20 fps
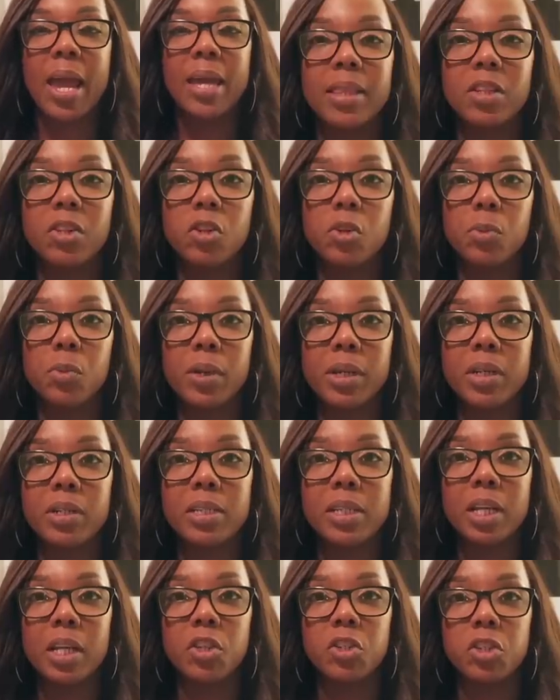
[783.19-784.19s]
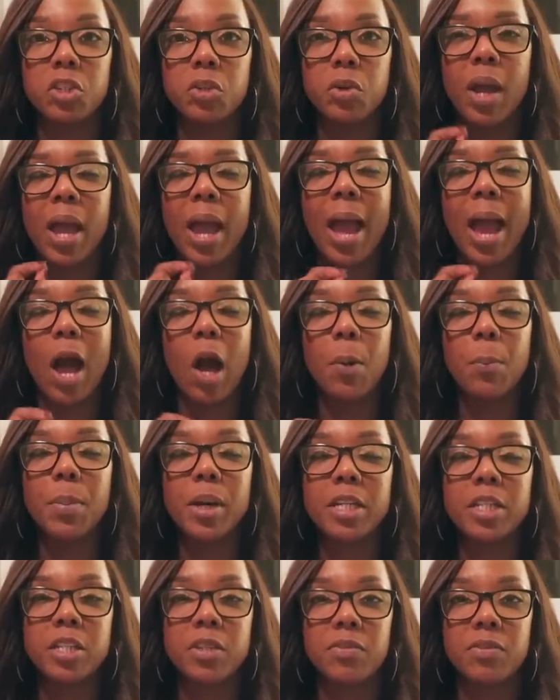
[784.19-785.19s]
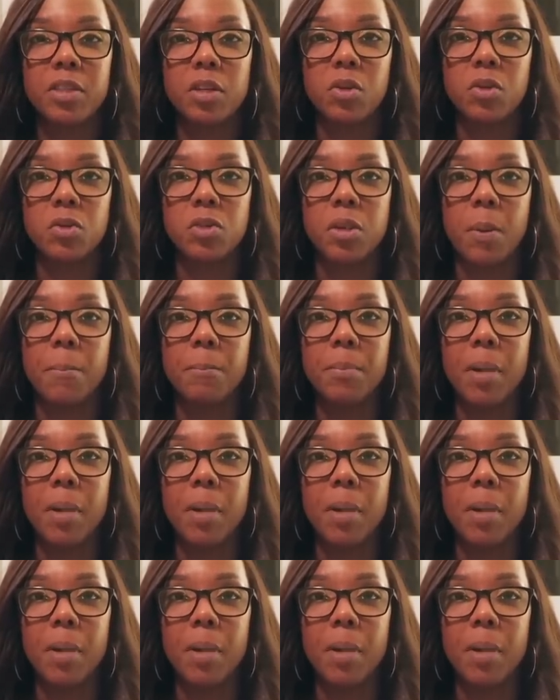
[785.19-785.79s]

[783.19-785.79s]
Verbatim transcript: and the numerator tells you how much of those